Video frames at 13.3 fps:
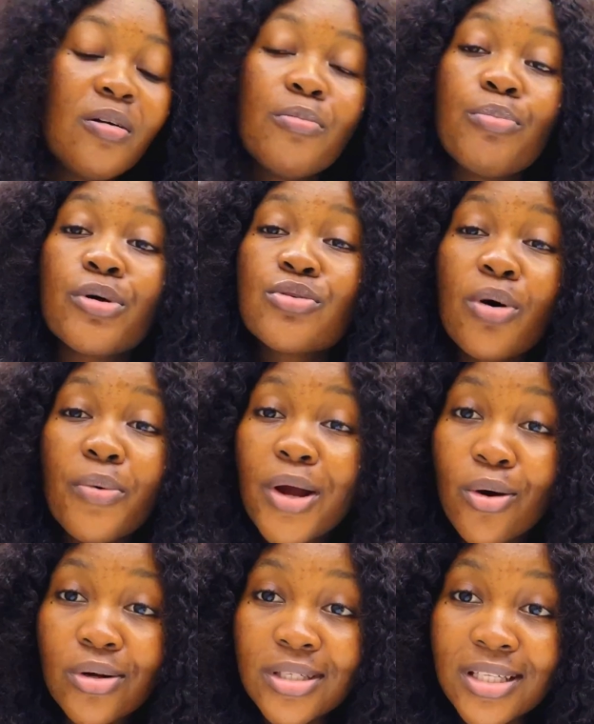But what will
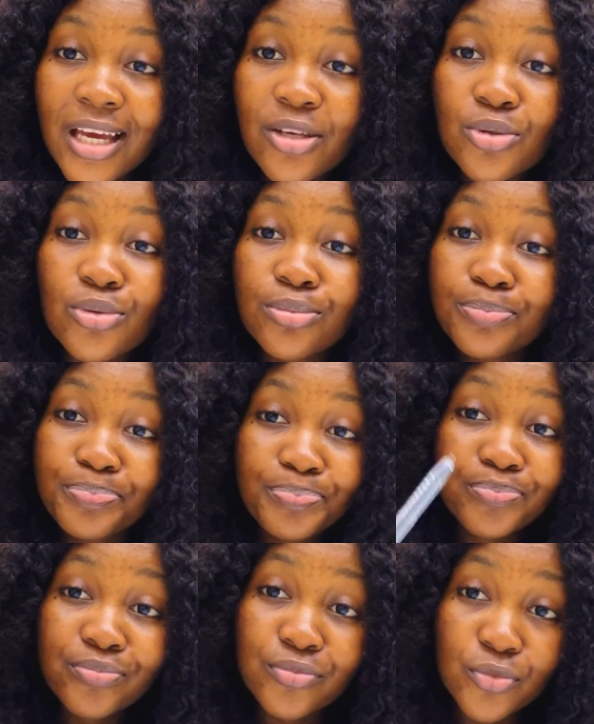concern you,
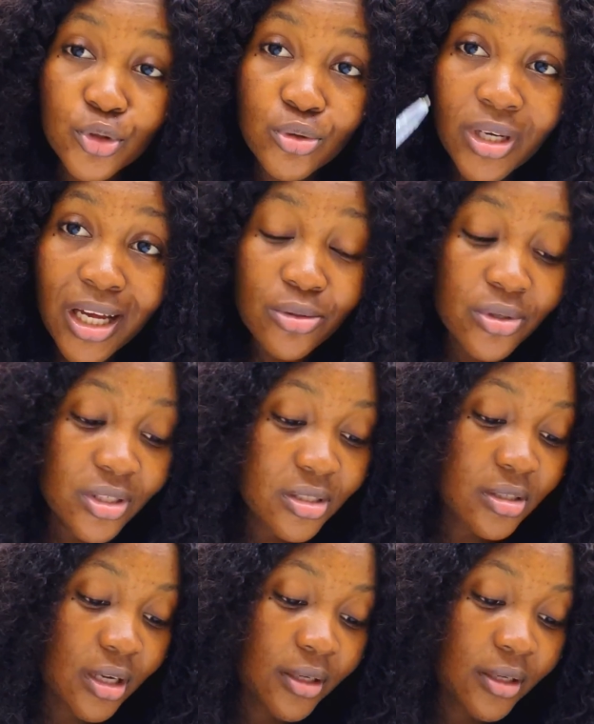you shall know it.